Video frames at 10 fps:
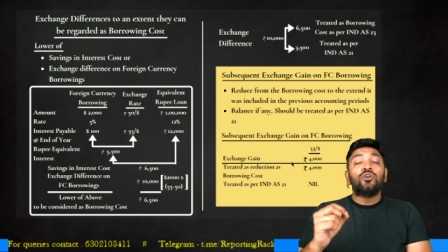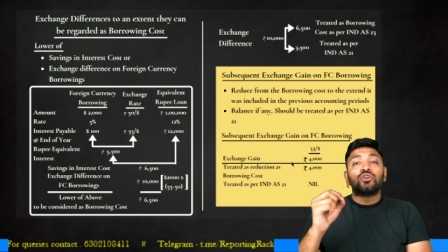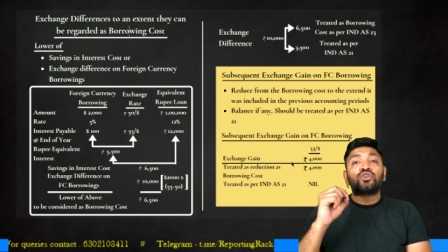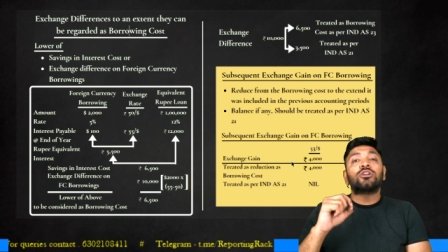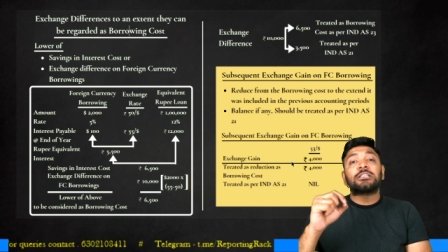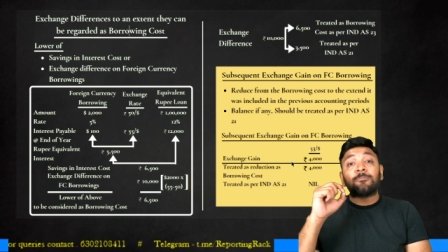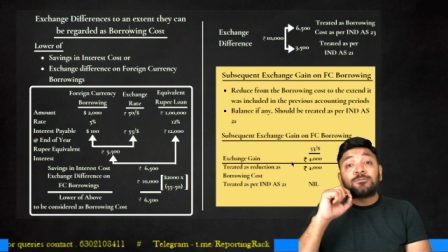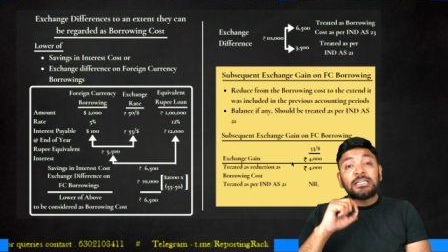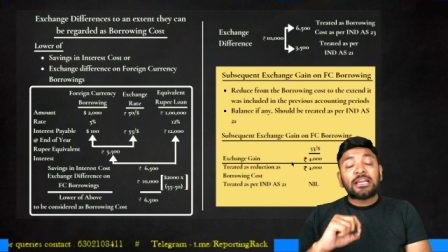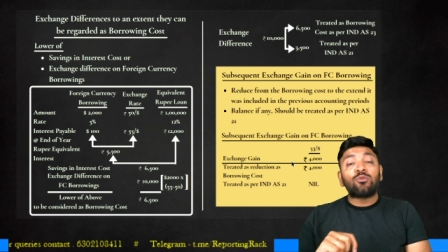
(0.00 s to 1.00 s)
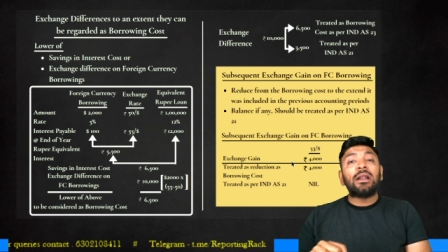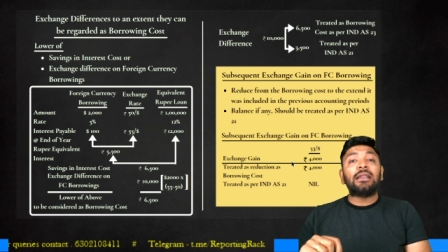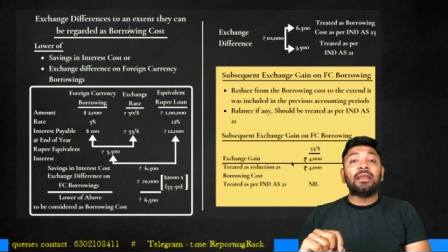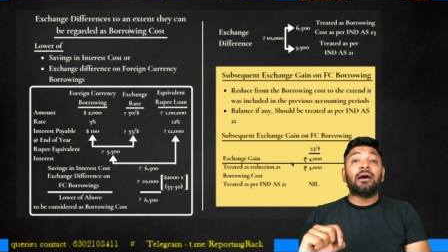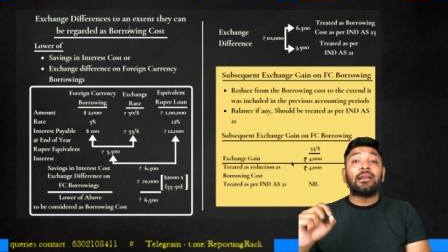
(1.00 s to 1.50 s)
So subsequent
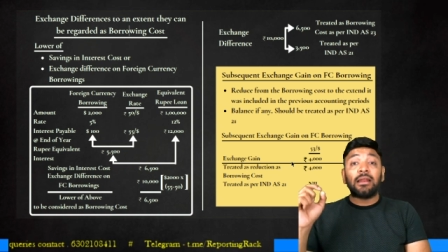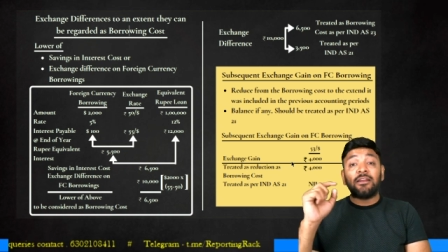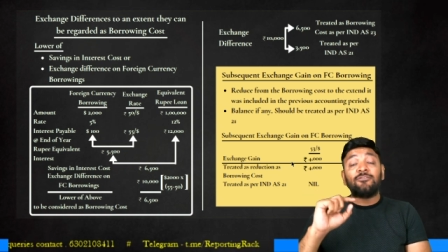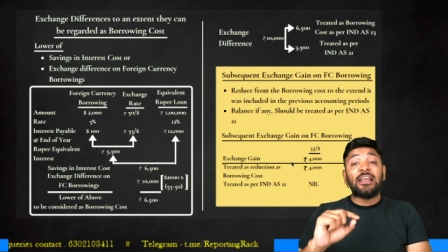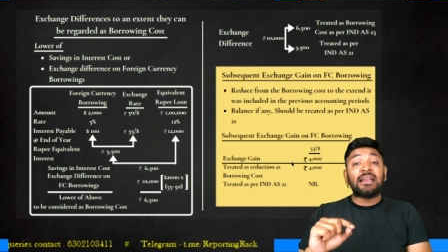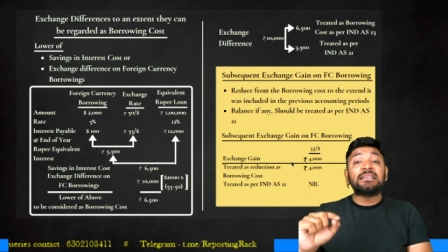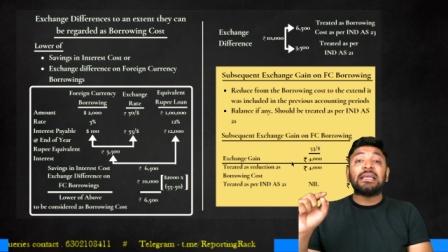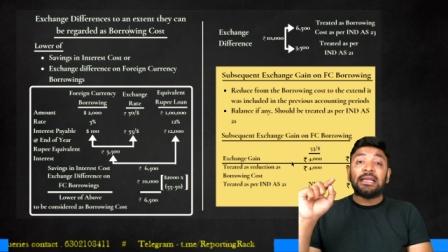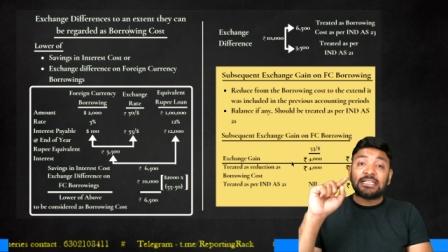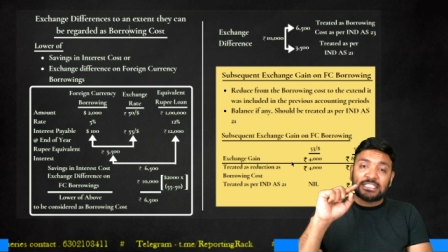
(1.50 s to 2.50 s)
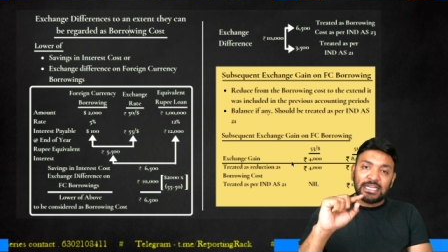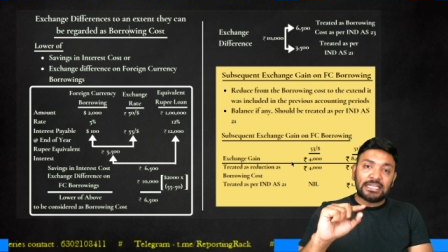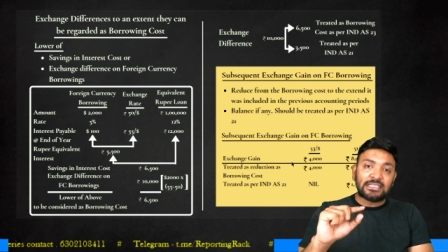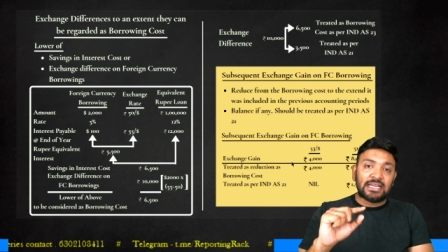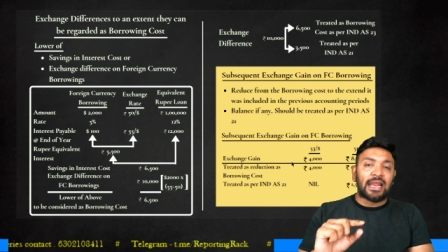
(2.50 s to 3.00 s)
year, if there is an
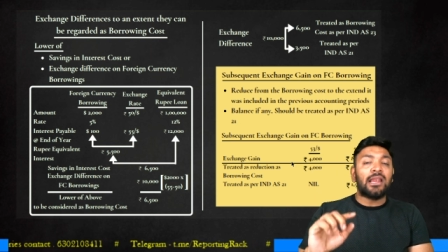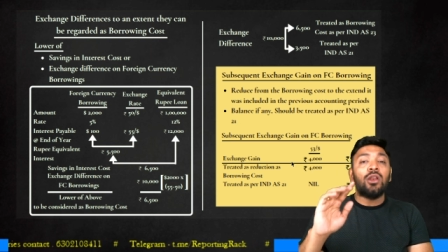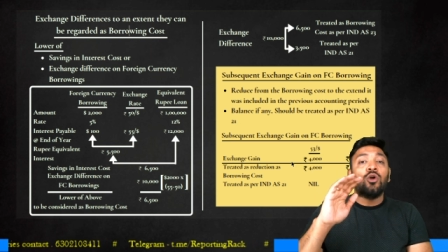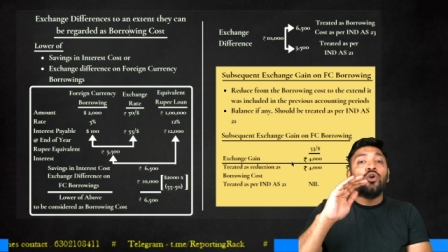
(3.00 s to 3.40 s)
exchange gain